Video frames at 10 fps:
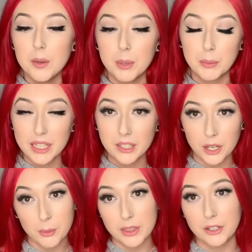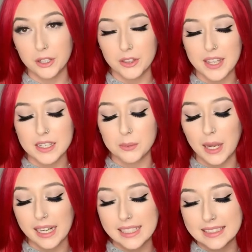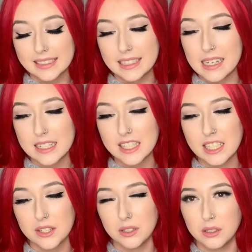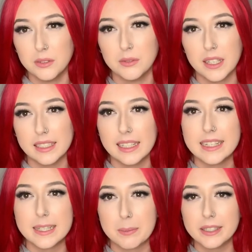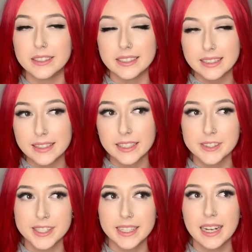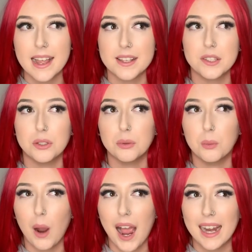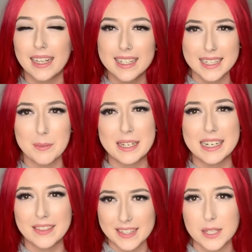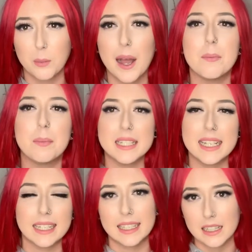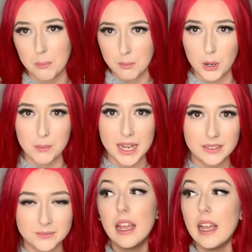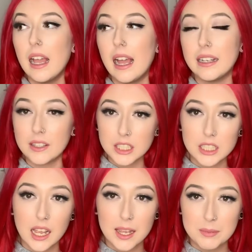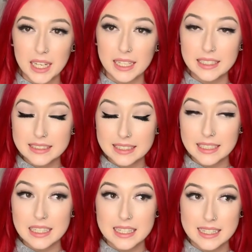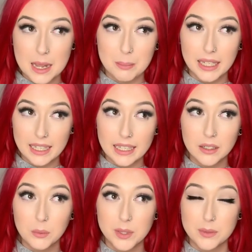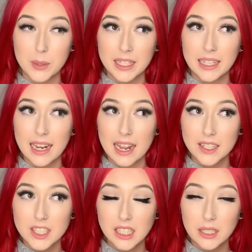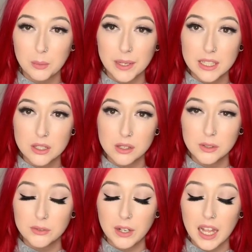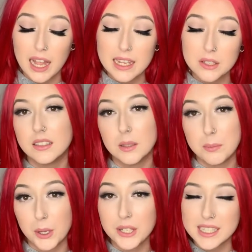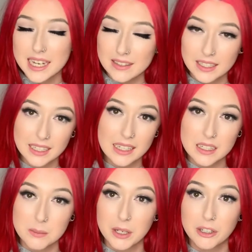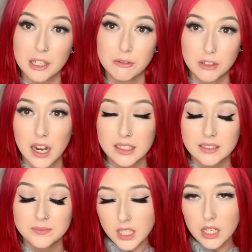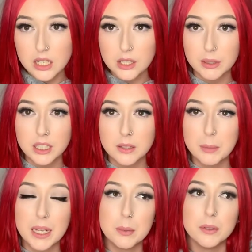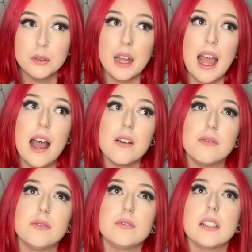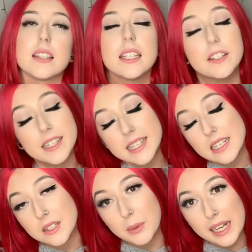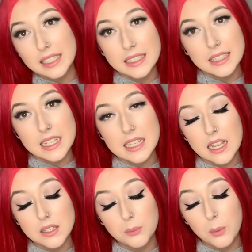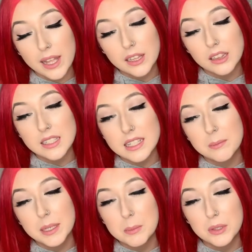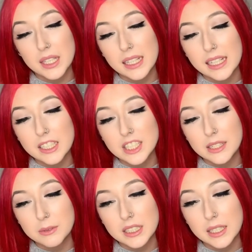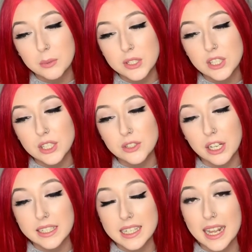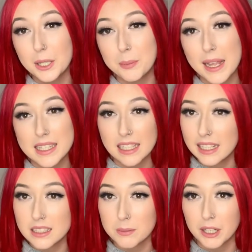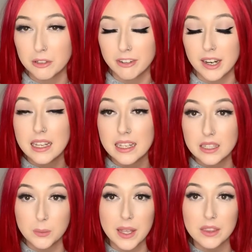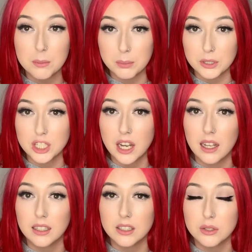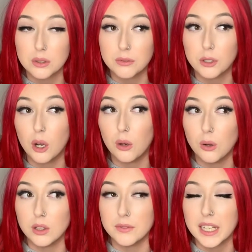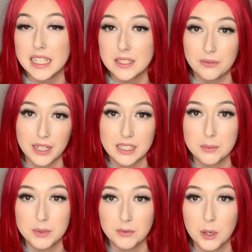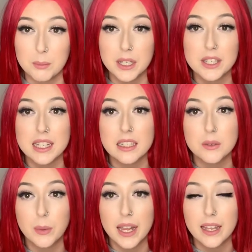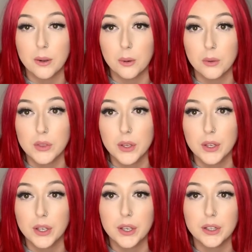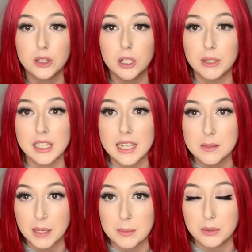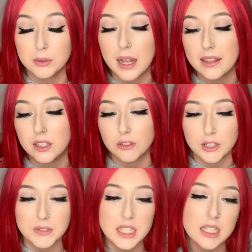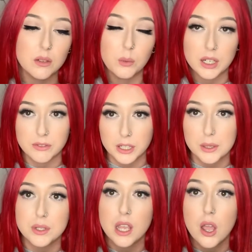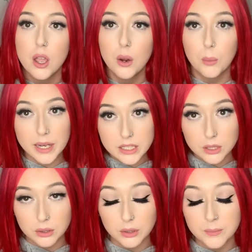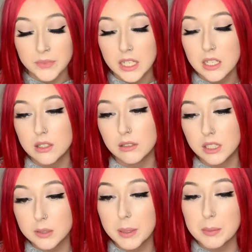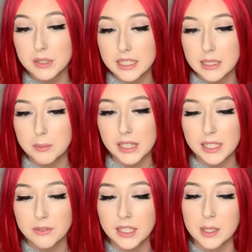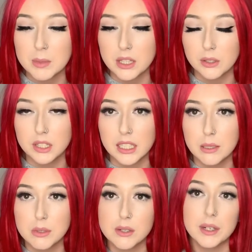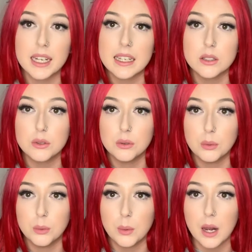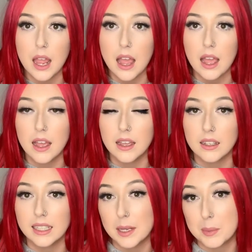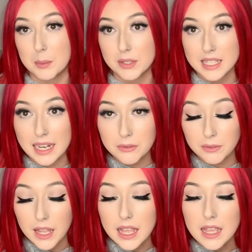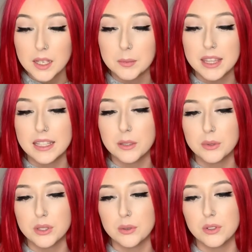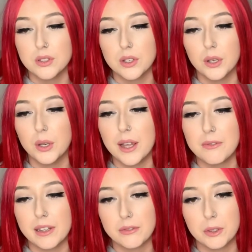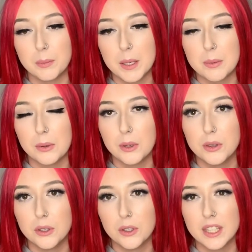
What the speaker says: But we don't know whether or not that's why he did it. It's just sort of a conspiracy theory as to why he stepped in at this one particular moment. Another time that he did step in was when he actually went so far as to burn down the Kingsbury run. So a lot of people have theories as to why he did this as well. Some people think he genuinely was just trying to help, as the Kingsbury run is where the butcher sort of got all of his victims from, because that's where all the lower class people and the drifters and whatever else went to. So a lot of people did believe in him and thought that he was doing it to keep people safe. But then there was also a fair few people who thought